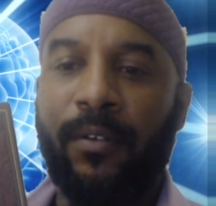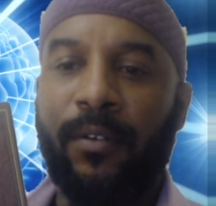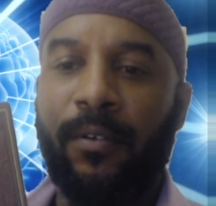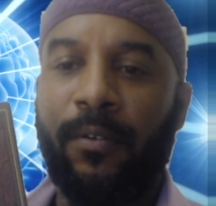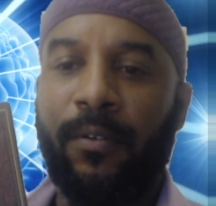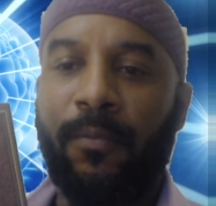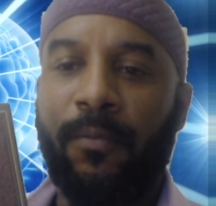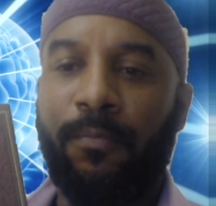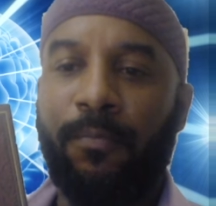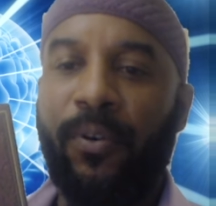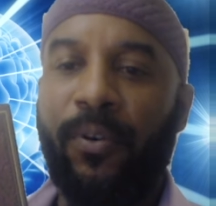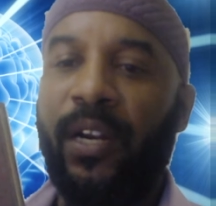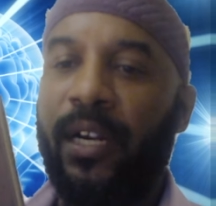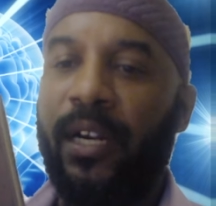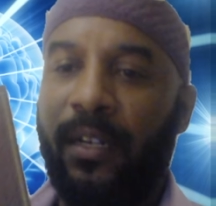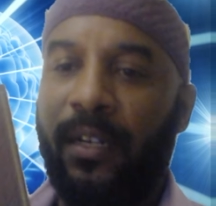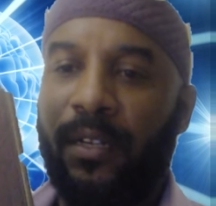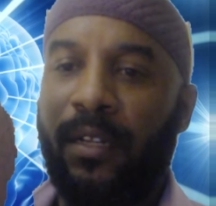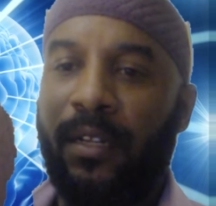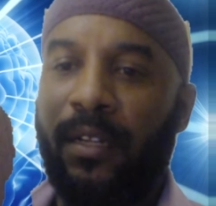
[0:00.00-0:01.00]
put it
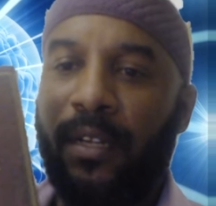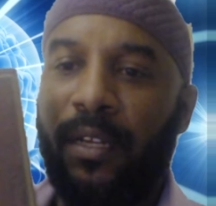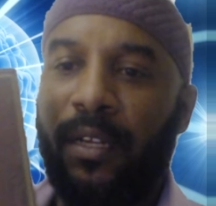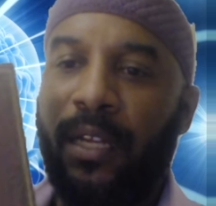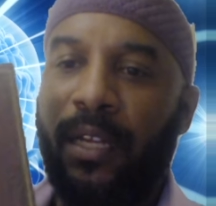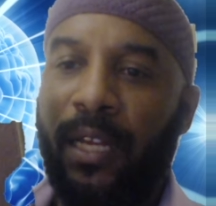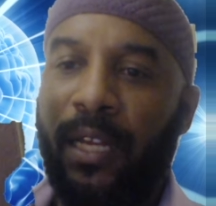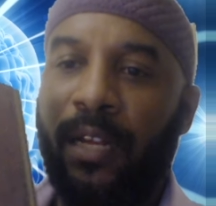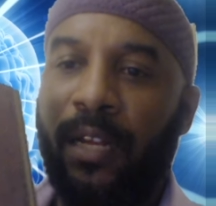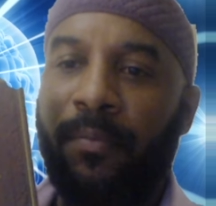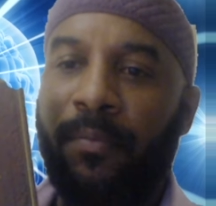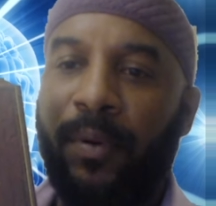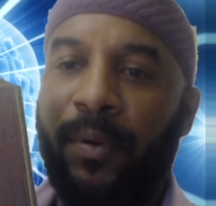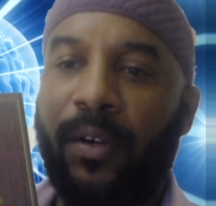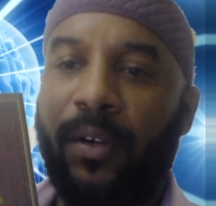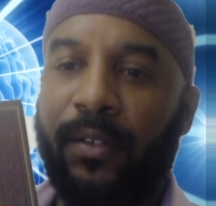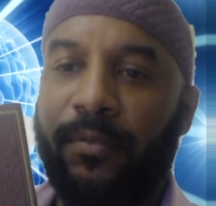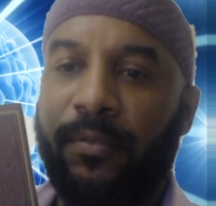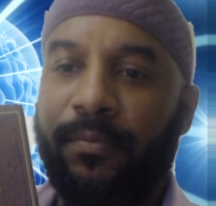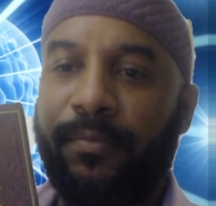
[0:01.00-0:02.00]
in a book
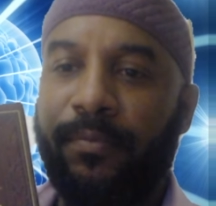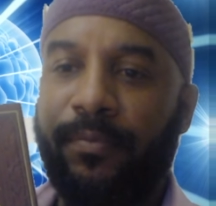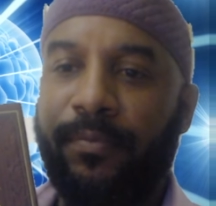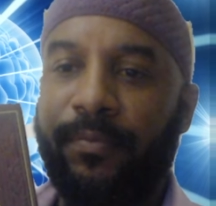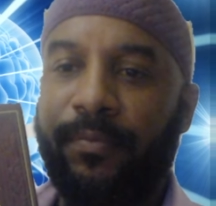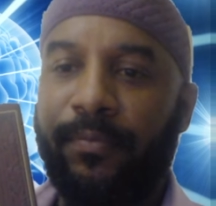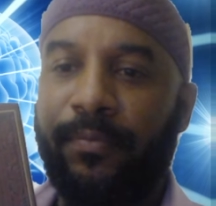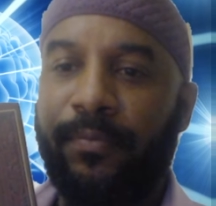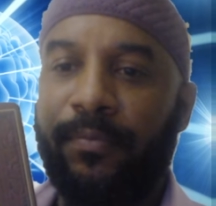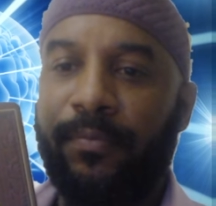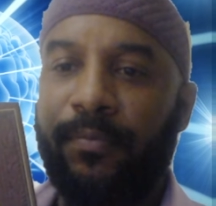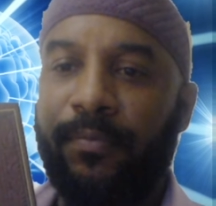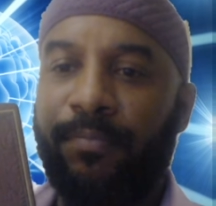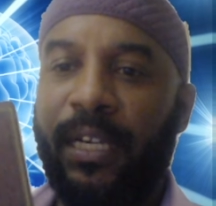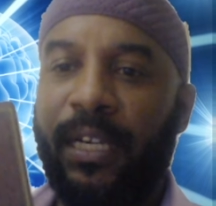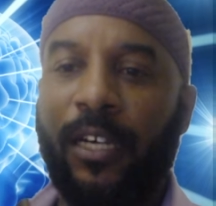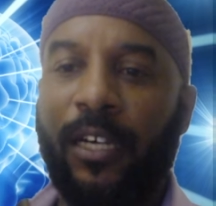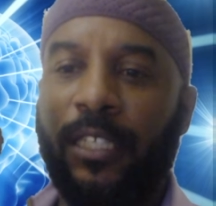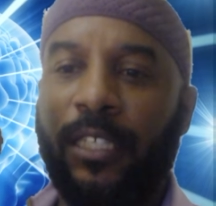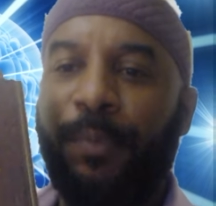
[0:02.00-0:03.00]

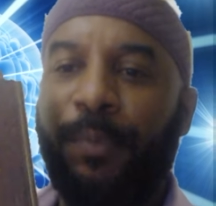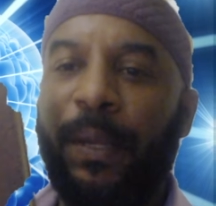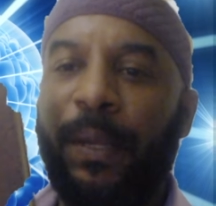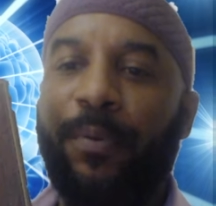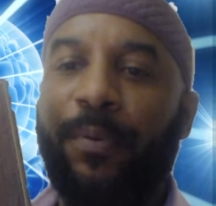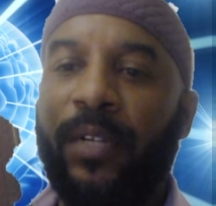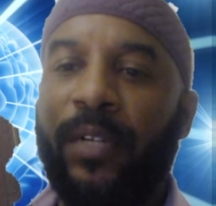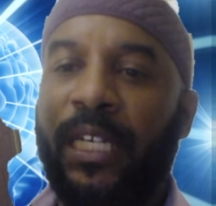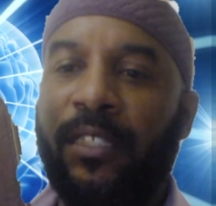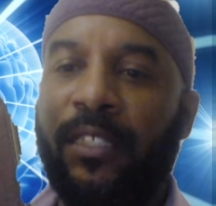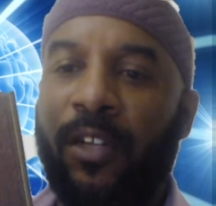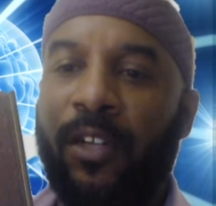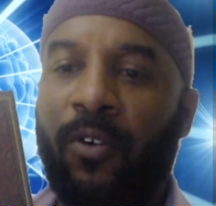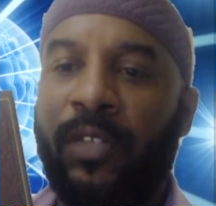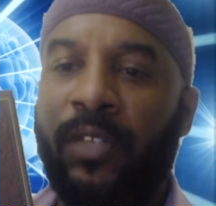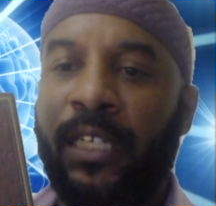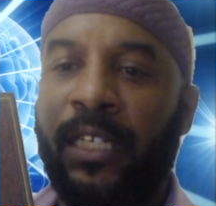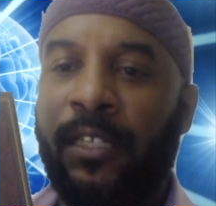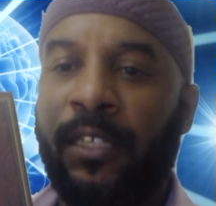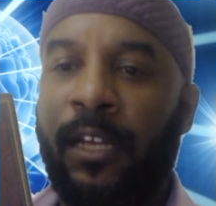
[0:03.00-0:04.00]
because people need to know
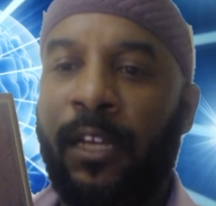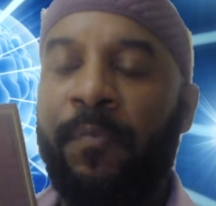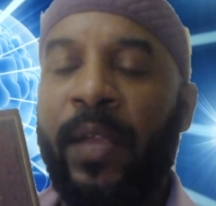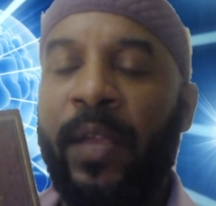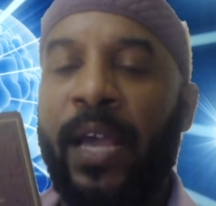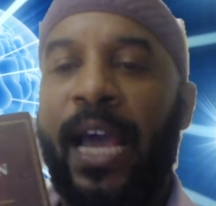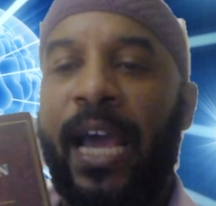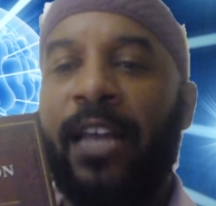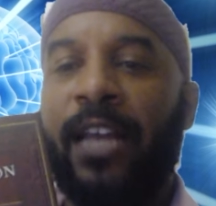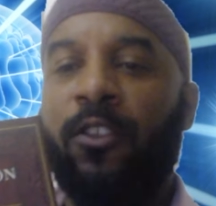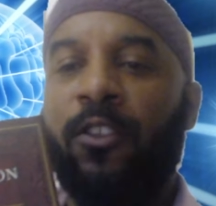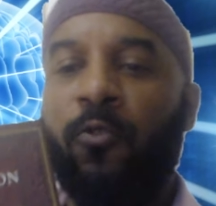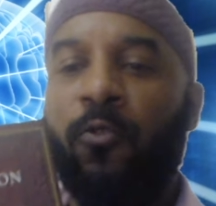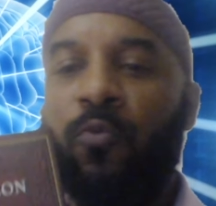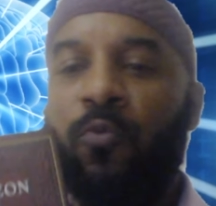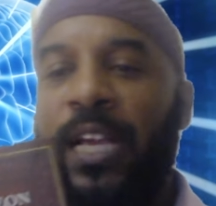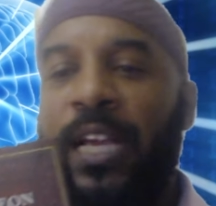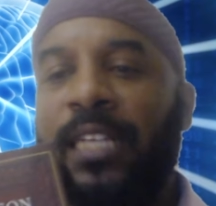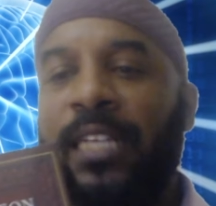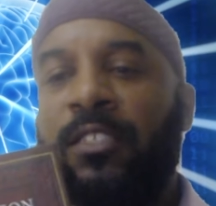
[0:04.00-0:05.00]
this. And the
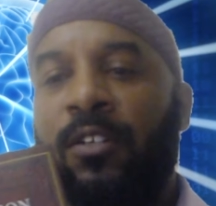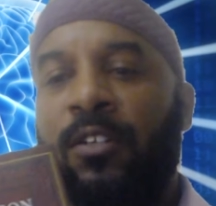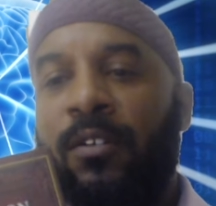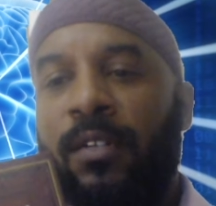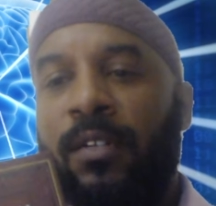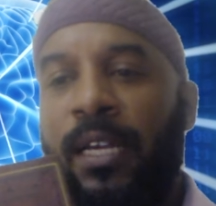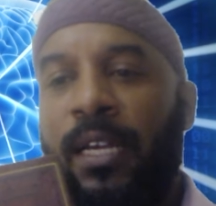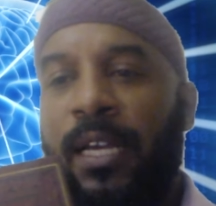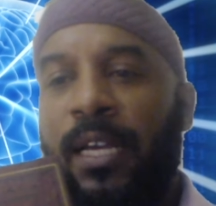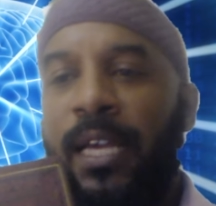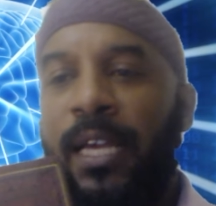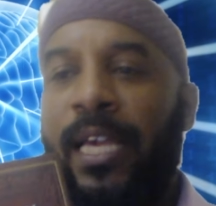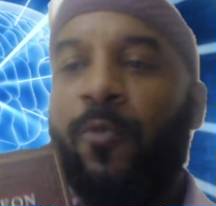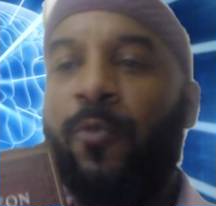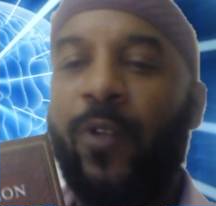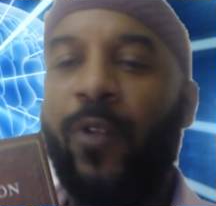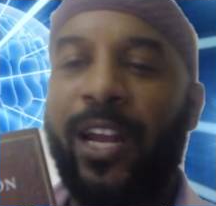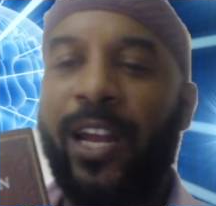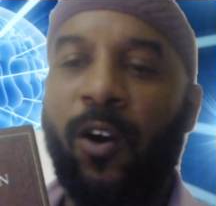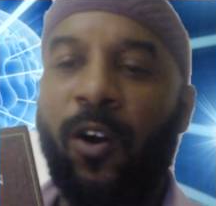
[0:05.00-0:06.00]
reason he
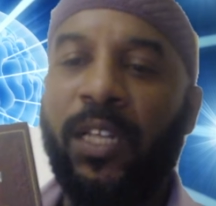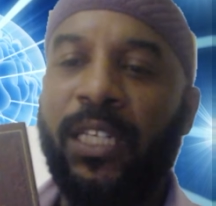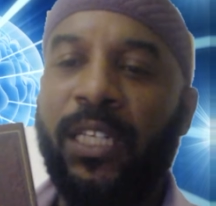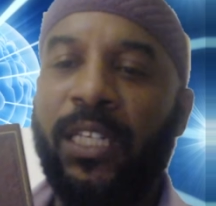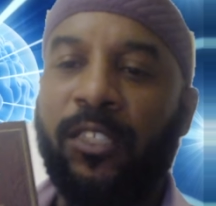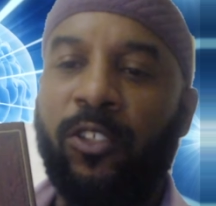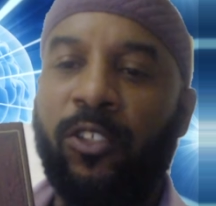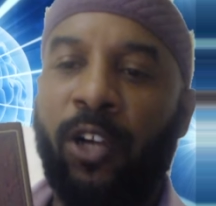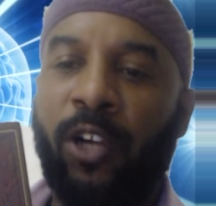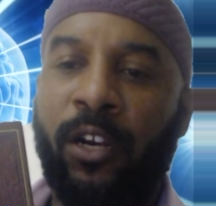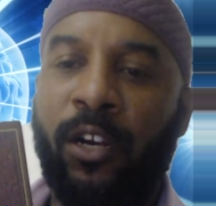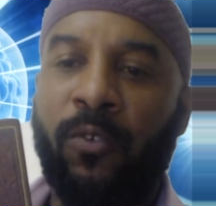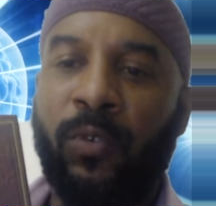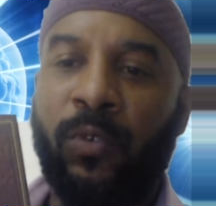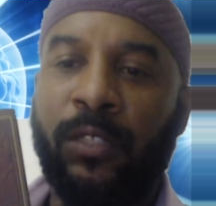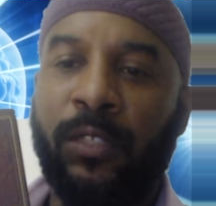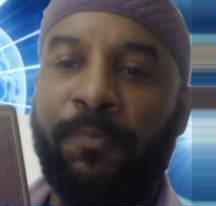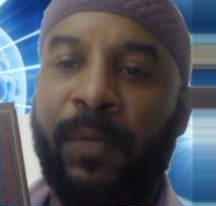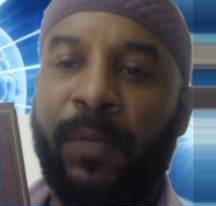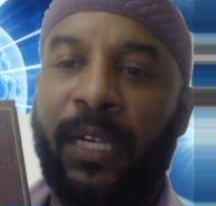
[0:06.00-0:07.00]
went on this journey was
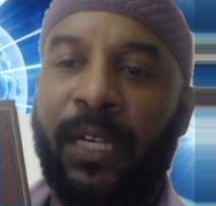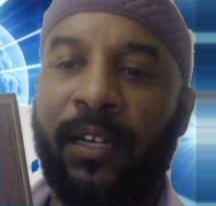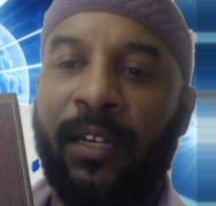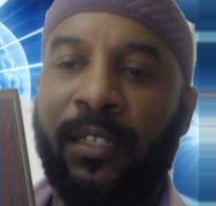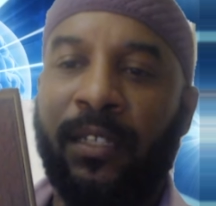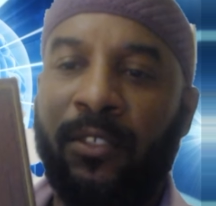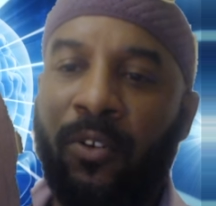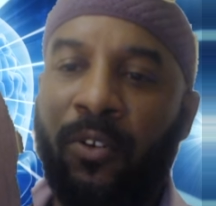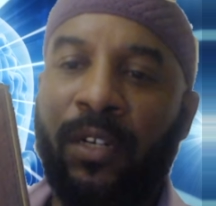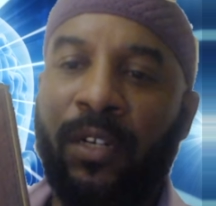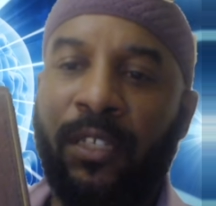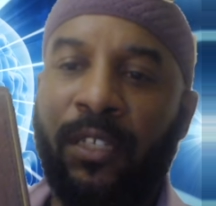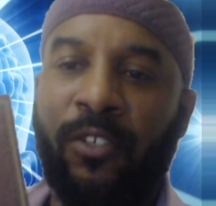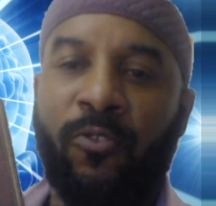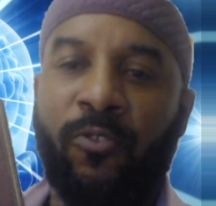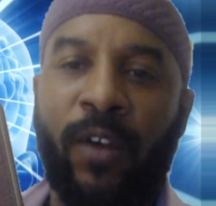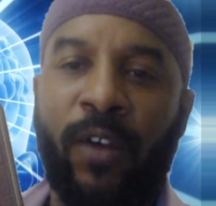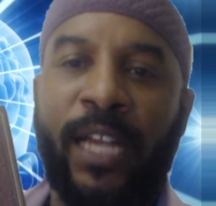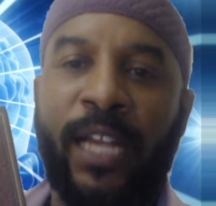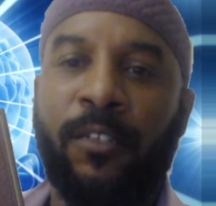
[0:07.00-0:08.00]
because during the
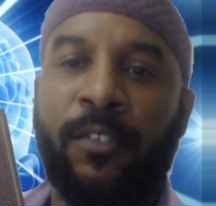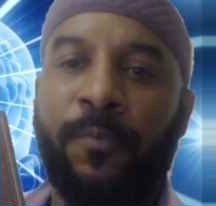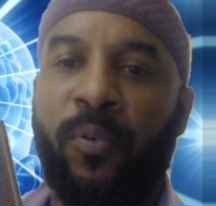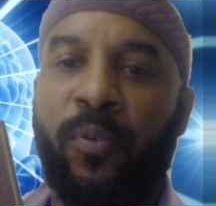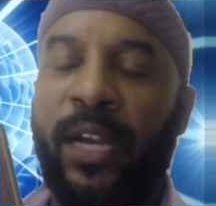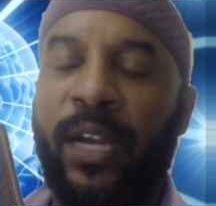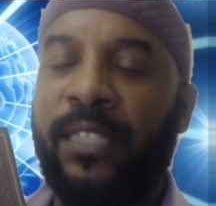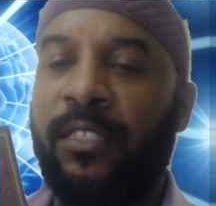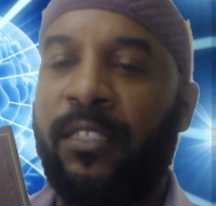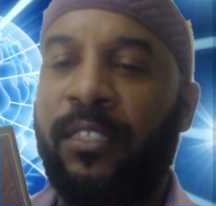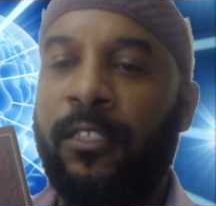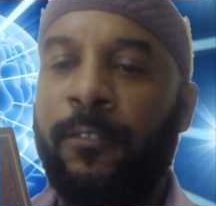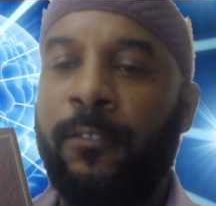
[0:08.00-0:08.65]
Great Depression,